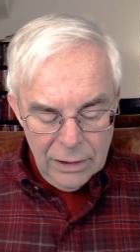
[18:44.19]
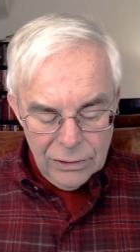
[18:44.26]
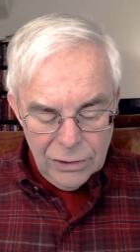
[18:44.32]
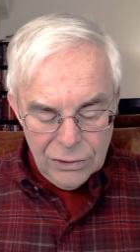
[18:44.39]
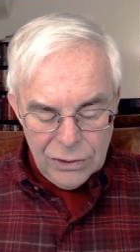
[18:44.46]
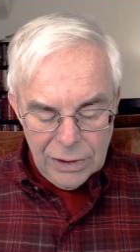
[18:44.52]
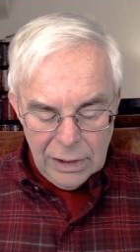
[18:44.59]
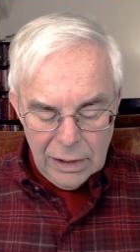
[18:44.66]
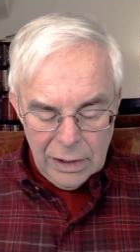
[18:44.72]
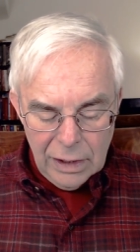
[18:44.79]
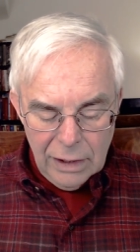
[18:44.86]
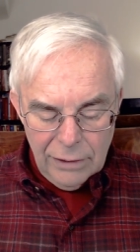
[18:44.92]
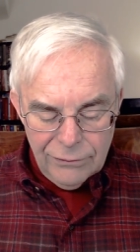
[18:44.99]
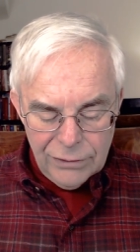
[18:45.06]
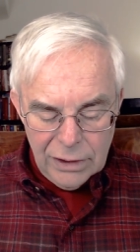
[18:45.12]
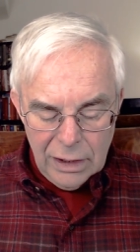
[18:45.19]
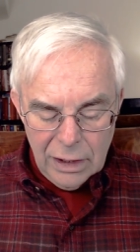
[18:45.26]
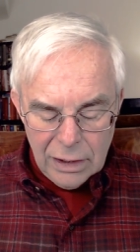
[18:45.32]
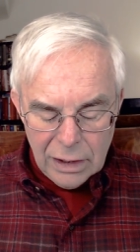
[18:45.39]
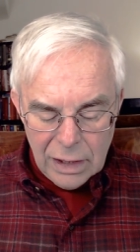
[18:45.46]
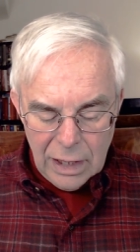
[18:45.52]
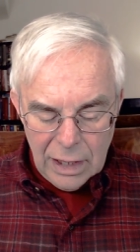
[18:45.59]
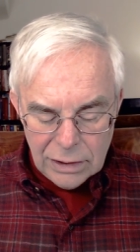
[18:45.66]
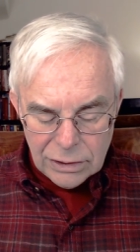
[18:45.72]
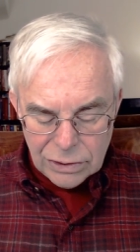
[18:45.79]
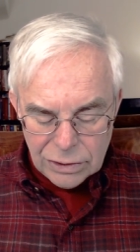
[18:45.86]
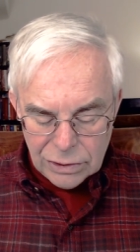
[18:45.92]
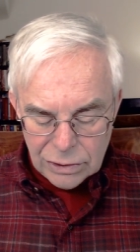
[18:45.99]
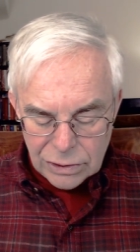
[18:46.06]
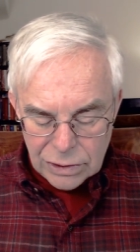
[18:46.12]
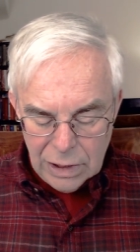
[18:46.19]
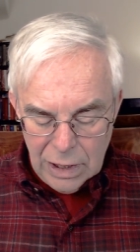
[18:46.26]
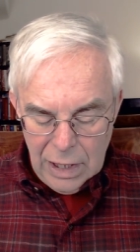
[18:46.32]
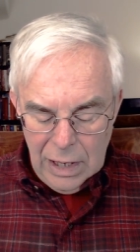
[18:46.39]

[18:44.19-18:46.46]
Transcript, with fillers: the thinking of the unconscious,